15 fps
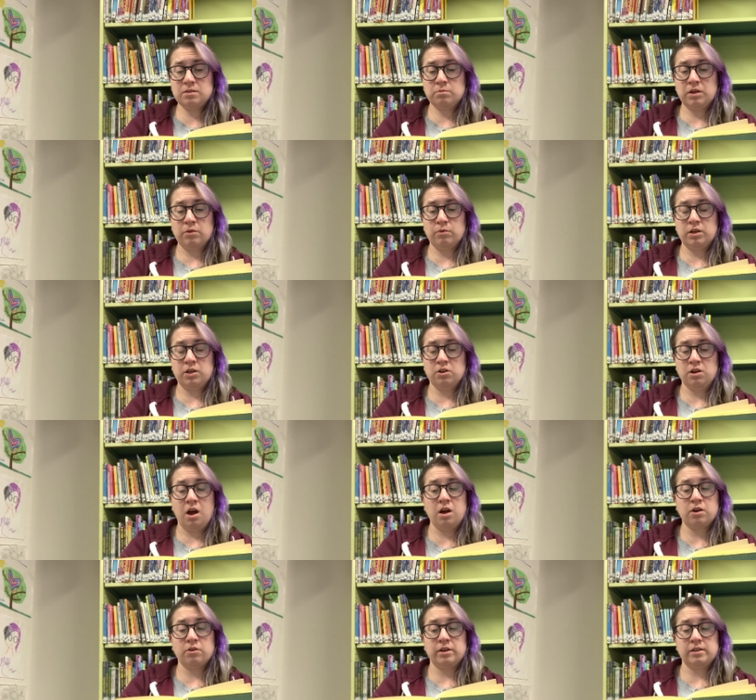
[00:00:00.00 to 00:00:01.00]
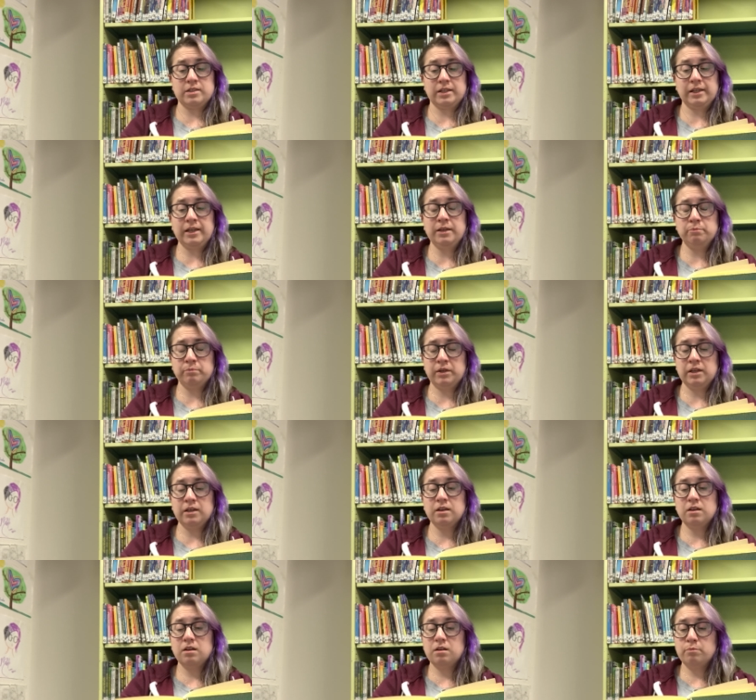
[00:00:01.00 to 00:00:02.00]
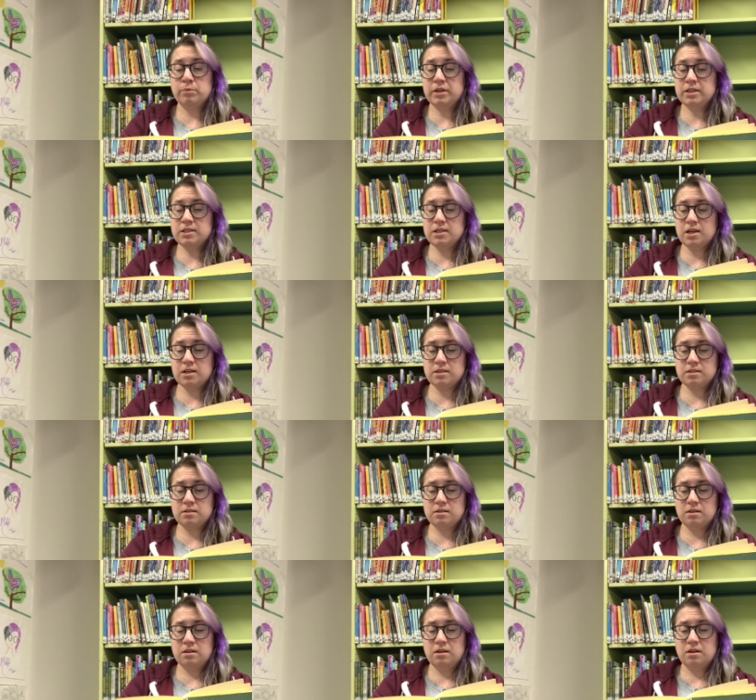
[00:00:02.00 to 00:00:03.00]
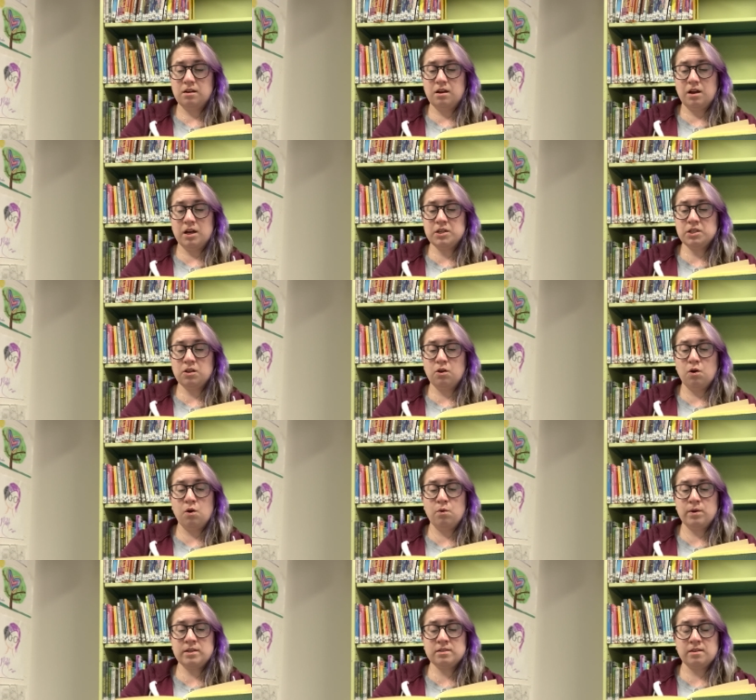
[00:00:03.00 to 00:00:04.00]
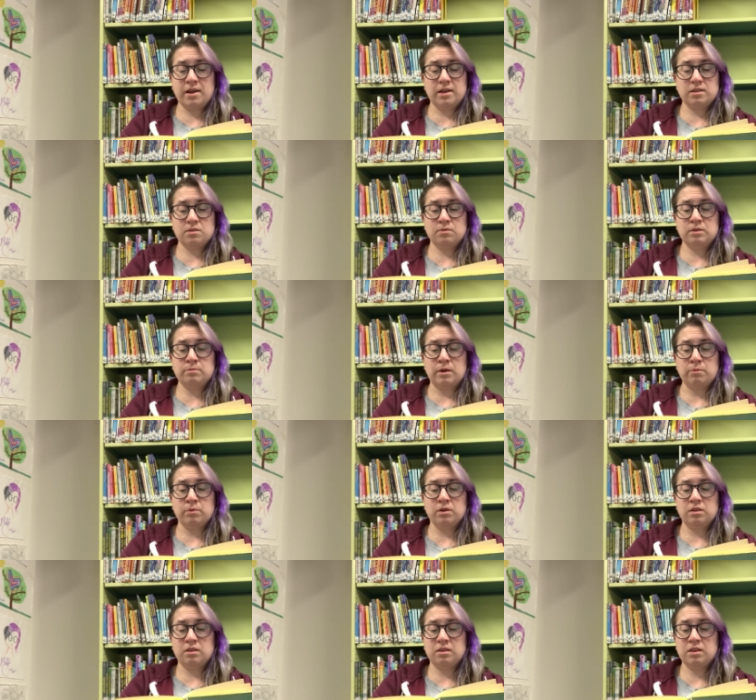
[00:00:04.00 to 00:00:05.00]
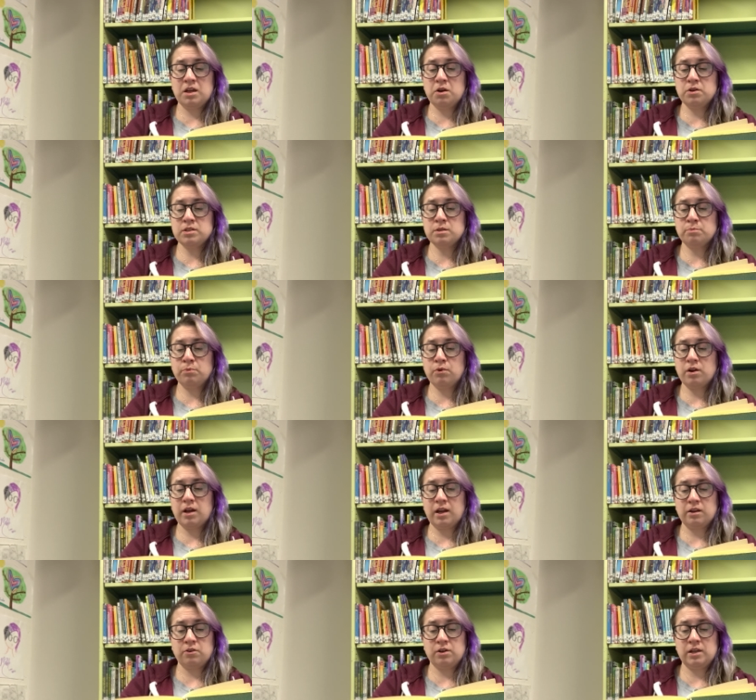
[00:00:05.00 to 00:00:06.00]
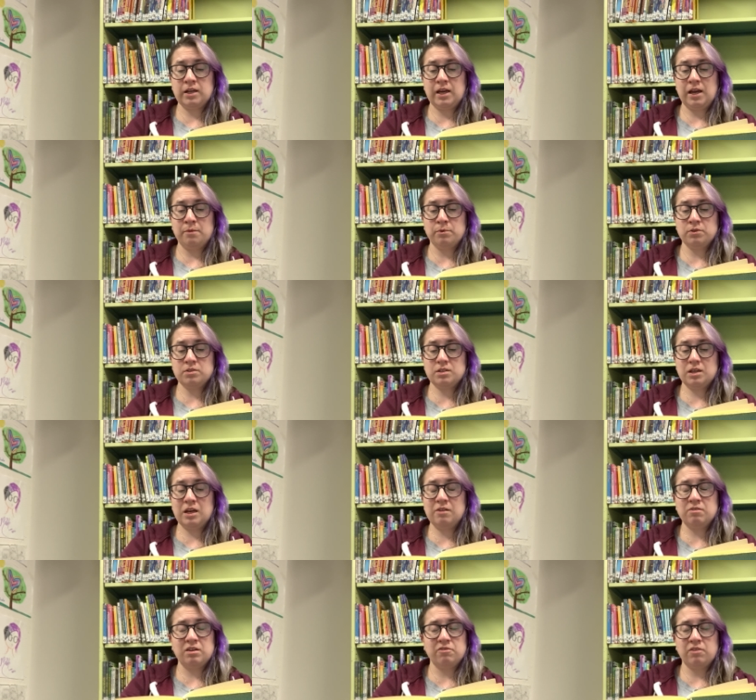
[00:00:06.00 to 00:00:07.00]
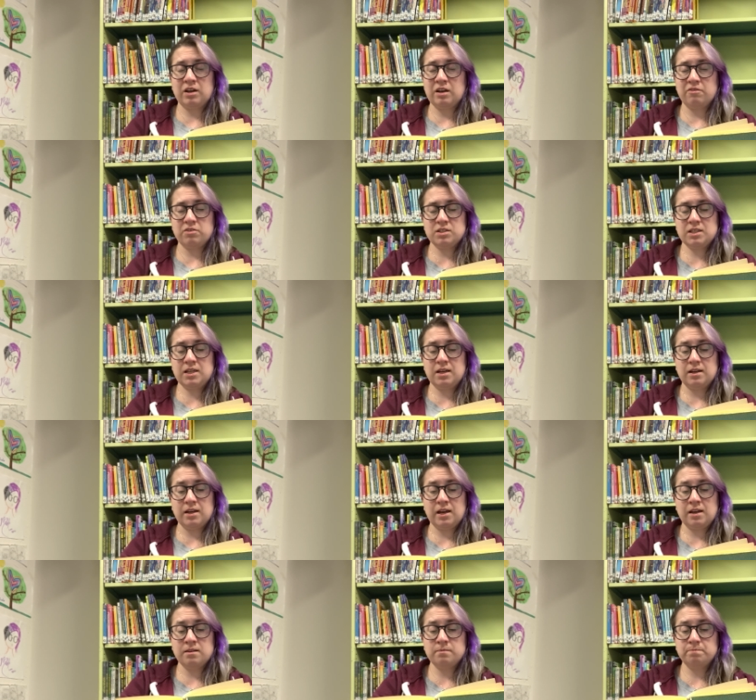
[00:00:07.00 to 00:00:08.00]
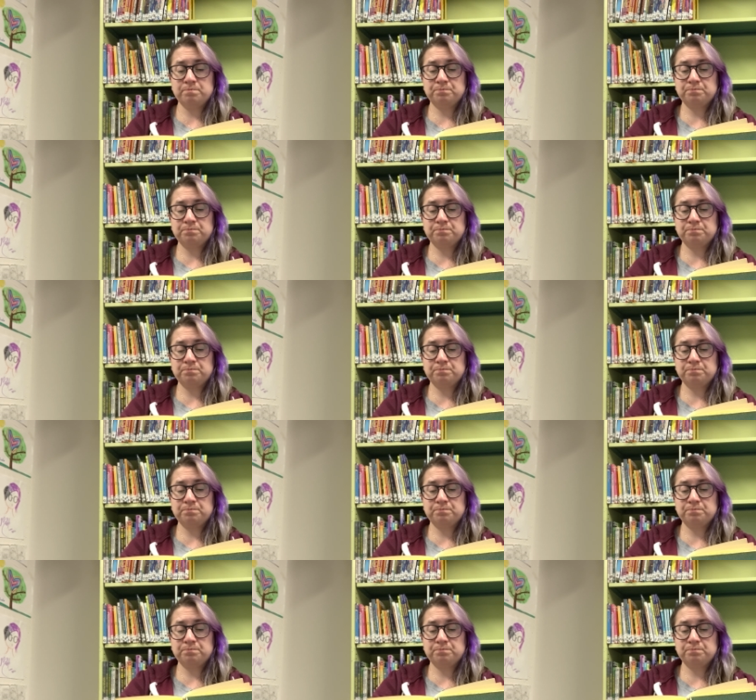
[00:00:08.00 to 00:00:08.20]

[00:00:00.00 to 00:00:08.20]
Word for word: to me when you're not going to keep me, but it does. I shall always like to remember that there is a brook at Green Gables, even if I never see it again.